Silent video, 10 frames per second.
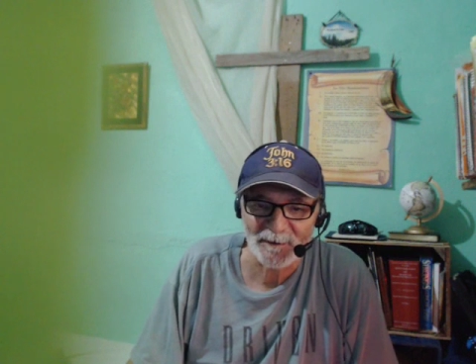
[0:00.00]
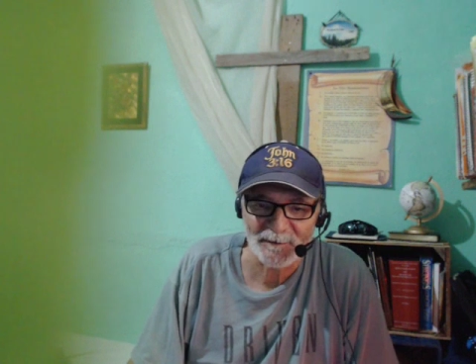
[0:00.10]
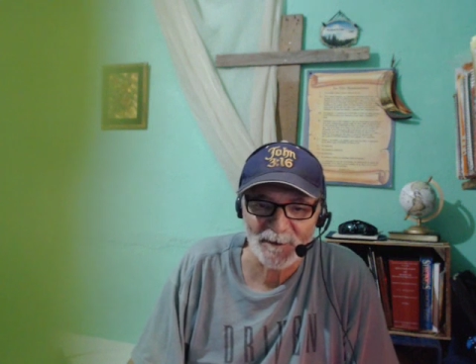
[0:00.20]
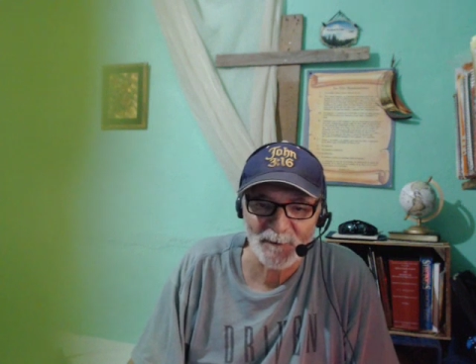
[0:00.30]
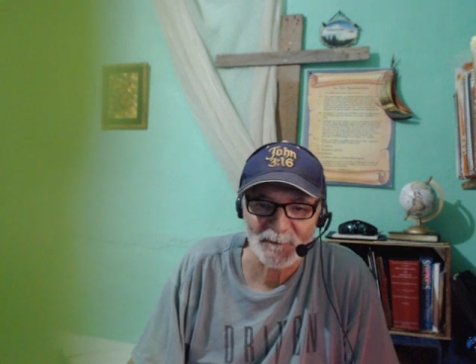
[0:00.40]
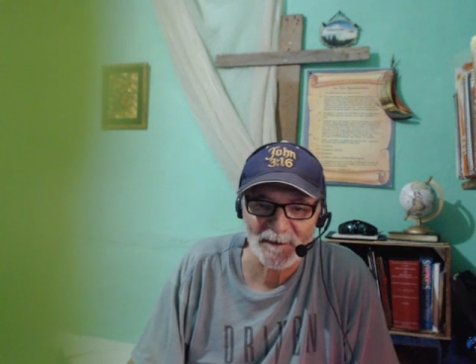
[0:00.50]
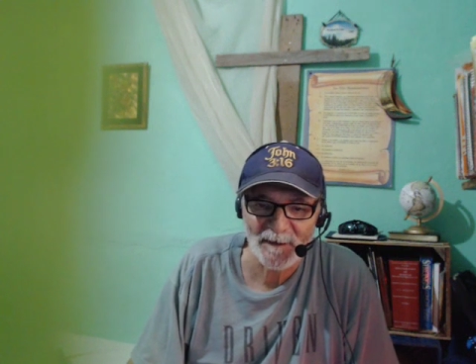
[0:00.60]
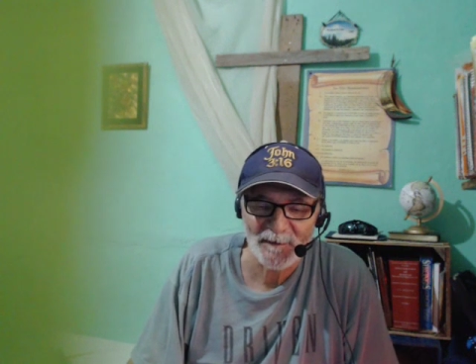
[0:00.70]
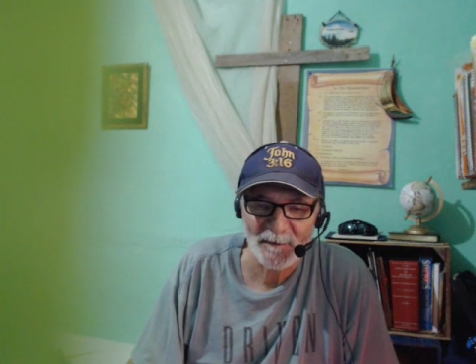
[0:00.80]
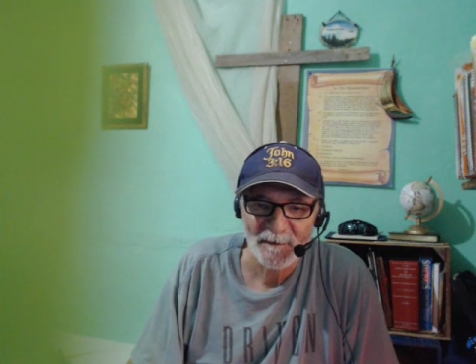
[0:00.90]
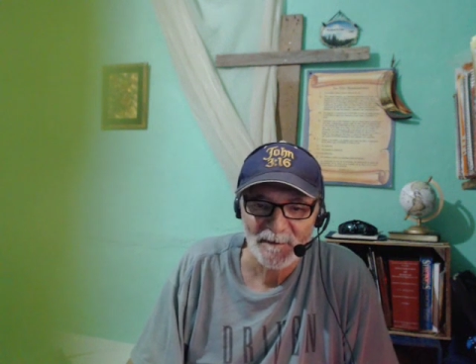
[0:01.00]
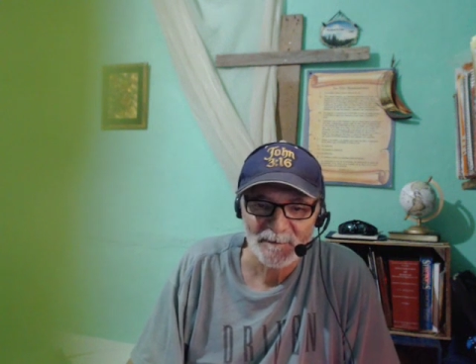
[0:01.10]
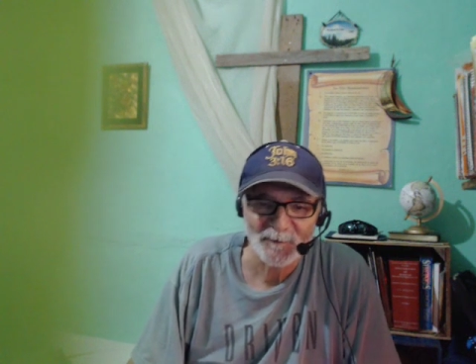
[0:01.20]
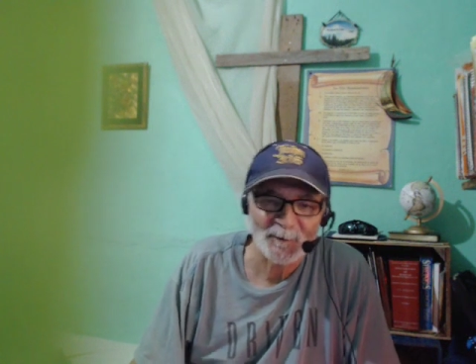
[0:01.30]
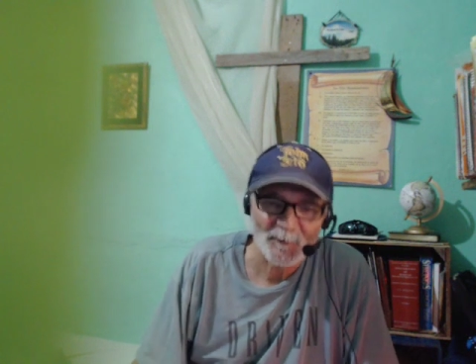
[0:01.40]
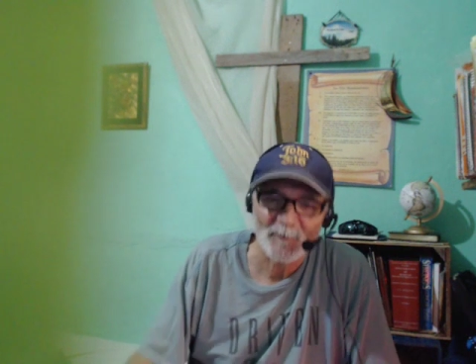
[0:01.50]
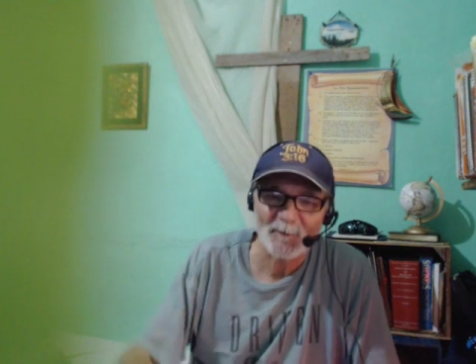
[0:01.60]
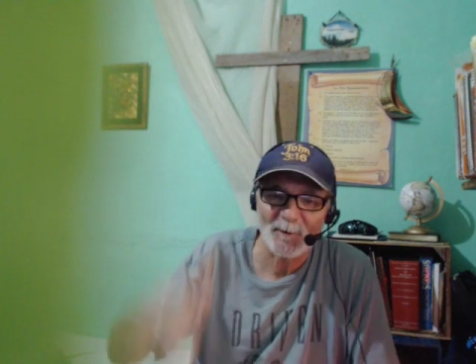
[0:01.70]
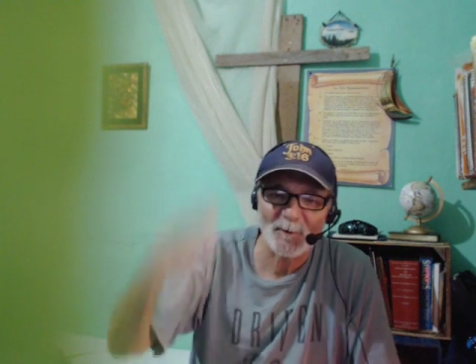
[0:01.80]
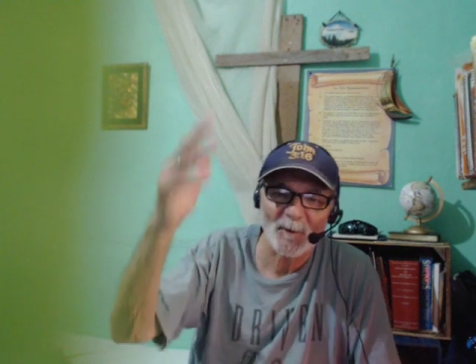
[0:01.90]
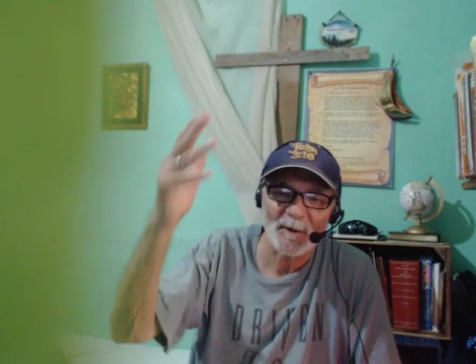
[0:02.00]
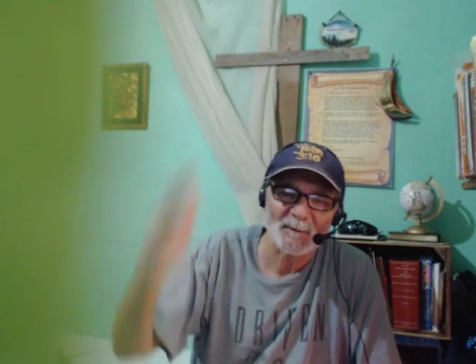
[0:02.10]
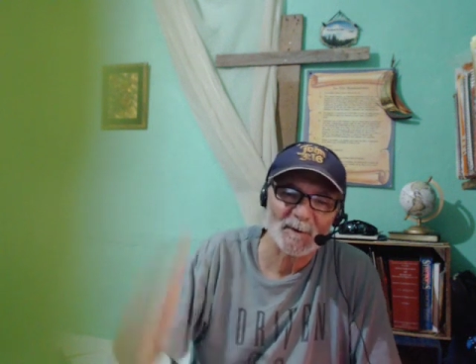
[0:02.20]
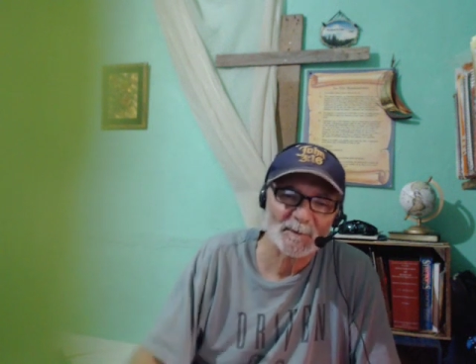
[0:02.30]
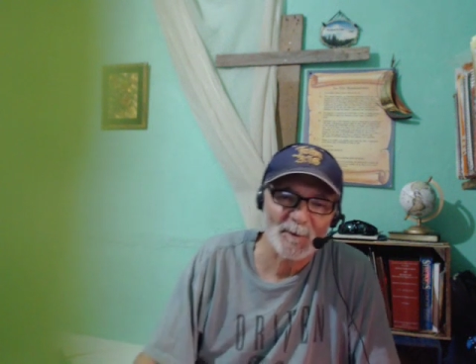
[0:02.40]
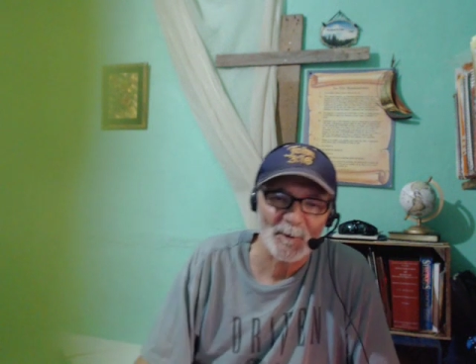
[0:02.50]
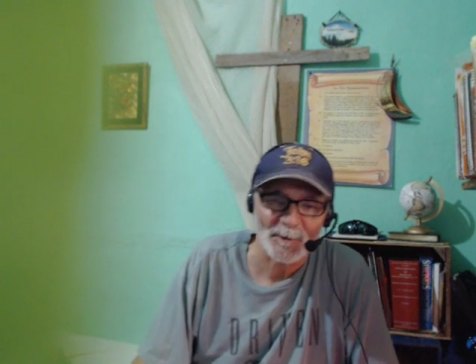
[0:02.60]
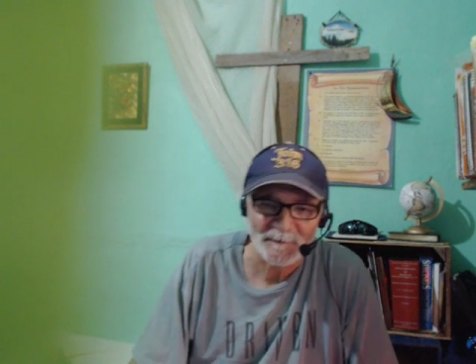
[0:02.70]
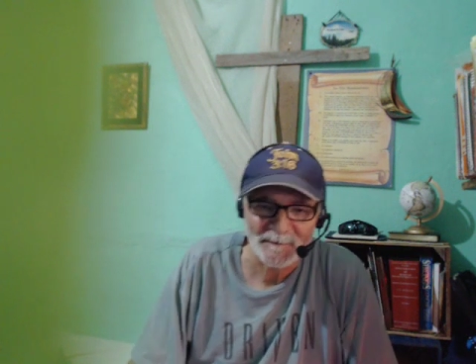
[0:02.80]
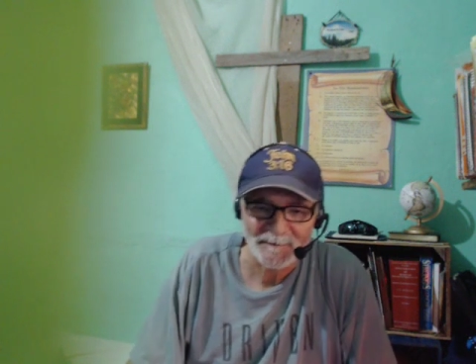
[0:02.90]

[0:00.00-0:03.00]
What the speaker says: to starve to death. He told me, go to work for the Lord.